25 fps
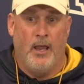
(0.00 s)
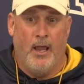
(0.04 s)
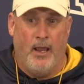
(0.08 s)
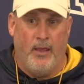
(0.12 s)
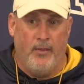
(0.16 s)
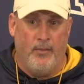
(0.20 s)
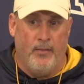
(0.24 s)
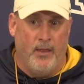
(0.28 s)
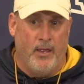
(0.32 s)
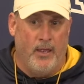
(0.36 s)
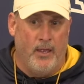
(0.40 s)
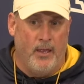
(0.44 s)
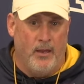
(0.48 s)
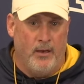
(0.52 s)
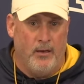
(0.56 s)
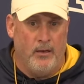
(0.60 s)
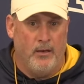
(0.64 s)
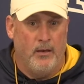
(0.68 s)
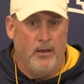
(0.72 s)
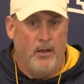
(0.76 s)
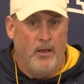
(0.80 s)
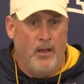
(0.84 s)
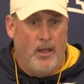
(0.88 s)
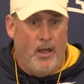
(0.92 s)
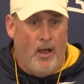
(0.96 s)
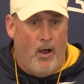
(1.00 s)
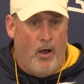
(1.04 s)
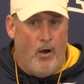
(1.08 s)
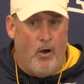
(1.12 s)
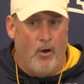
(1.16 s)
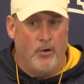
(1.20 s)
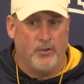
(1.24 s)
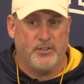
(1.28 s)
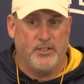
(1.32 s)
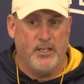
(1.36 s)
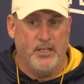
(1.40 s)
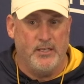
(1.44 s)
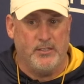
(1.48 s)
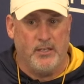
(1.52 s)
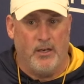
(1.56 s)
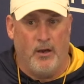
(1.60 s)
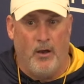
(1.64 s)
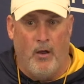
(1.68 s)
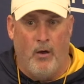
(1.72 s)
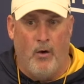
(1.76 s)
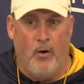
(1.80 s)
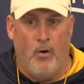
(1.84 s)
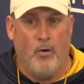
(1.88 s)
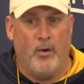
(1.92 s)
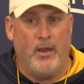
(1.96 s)
and then all season
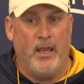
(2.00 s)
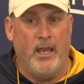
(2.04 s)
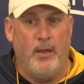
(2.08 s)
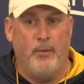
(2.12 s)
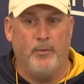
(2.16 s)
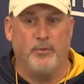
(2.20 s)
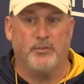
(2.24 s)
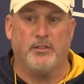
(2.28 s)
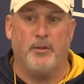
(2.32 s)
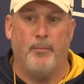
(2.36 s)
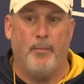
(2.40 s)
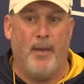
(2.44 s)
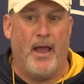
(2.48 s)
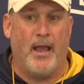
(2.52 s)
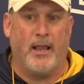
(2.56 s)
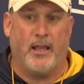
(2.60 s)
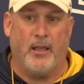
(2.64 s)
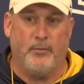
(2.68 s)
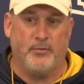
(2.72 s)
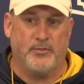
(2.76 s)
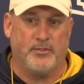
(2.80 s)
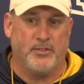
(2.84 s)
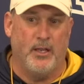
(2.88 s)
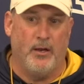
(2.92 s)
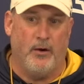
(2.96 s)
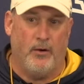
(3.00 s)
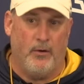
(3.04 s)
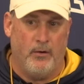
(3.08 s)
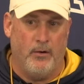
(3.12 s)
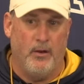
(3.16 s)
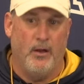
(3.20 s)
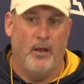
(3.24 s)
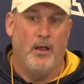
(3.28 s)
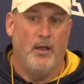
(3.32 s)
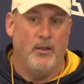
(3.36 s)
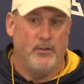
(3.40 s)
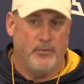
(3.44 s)
long, he was the backup center.